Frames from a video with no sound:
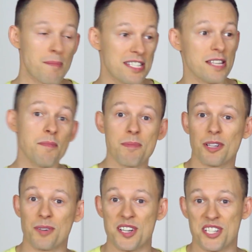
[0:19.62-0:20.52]
I mean, some people
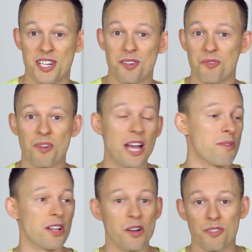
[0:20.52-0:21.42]
are questioning why
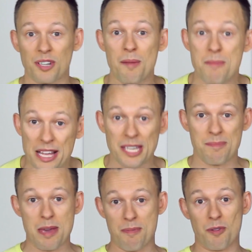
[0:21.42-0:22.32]
well over a million
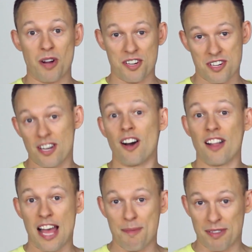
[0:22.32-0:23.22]
people watched it all
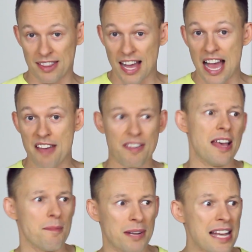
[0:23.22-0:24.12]
happen live,
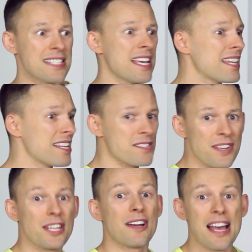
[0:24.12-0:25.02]
but I say this
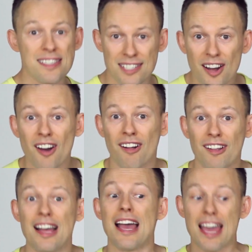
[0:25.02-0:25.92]
video has it all.
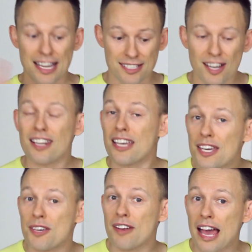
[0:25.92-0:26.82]
Exotic
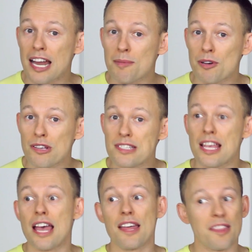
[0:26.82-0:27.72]
and cute animals,
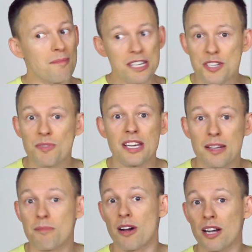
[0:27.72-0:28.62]
the mystery
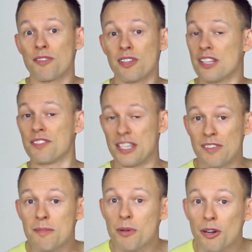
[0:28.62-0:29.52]
and marvel of
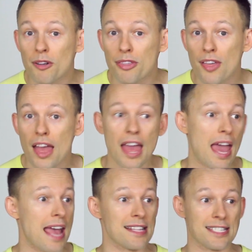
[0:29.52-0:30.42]
giving birth,
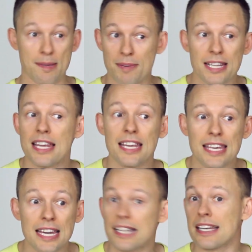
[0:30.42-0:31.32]
and somebody getting
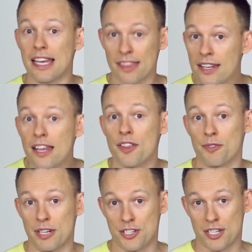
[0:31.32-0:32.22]
kicked in the nether
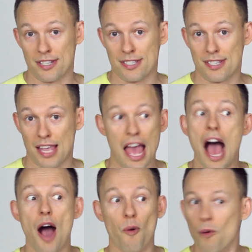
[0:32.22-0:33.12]
regions.
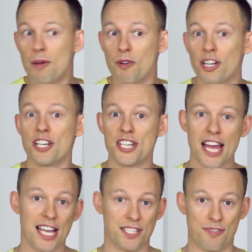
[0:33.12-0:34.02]
What more could you
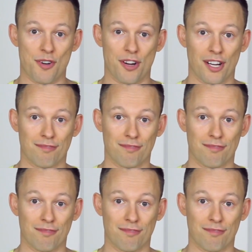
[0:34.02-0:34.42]
ask for?